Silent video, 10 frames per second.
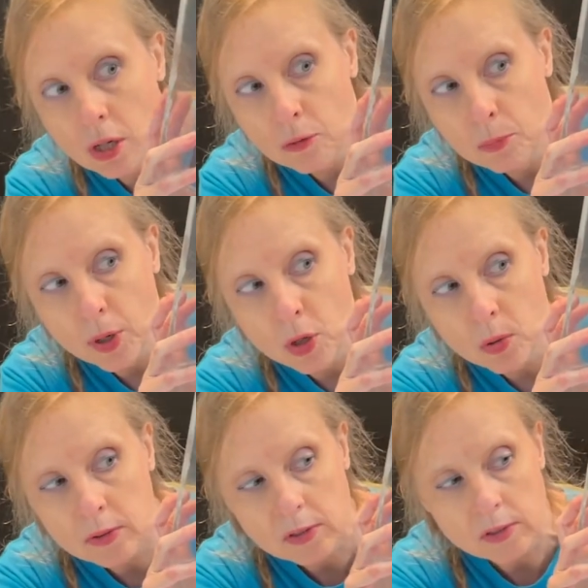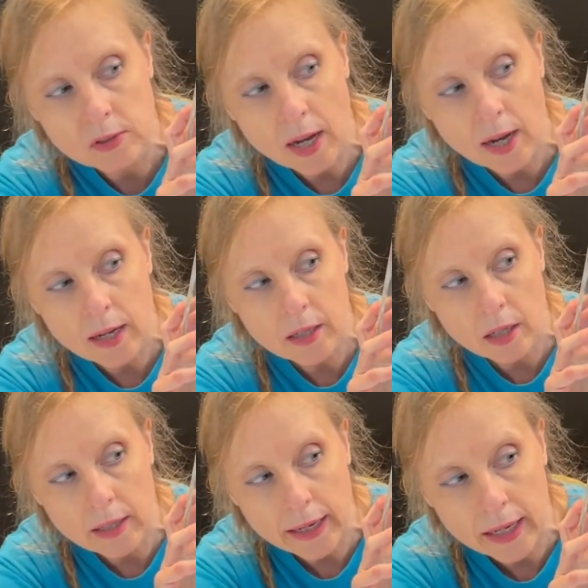of bones inside
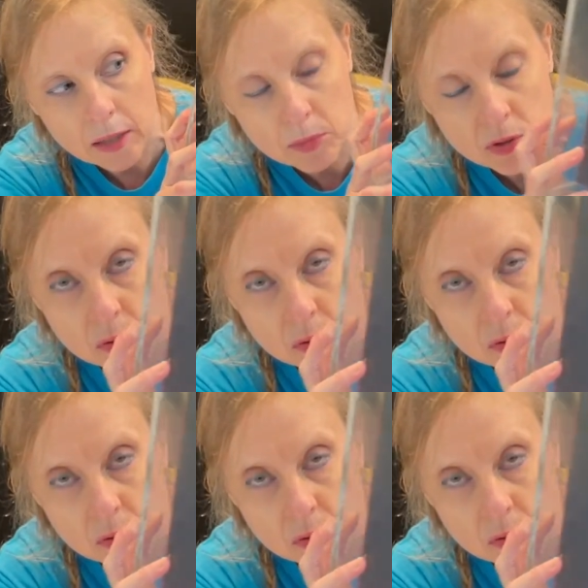an animal's